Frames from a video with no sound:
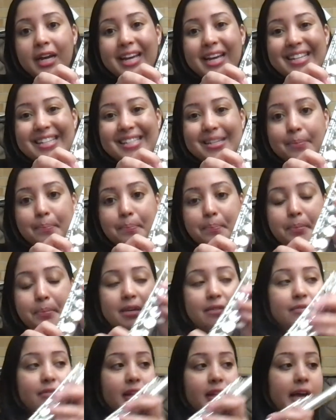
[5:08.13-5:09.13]
is a B
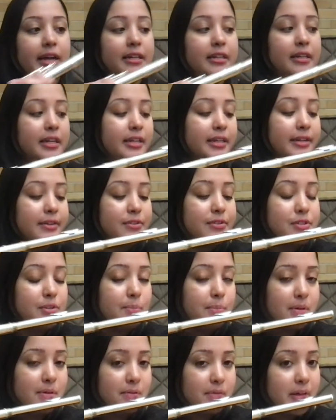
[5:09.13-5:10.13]
flat. And here's a
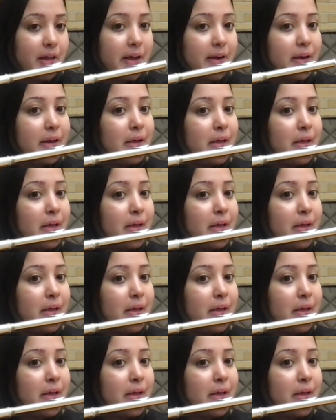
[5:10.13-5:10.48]
B flat.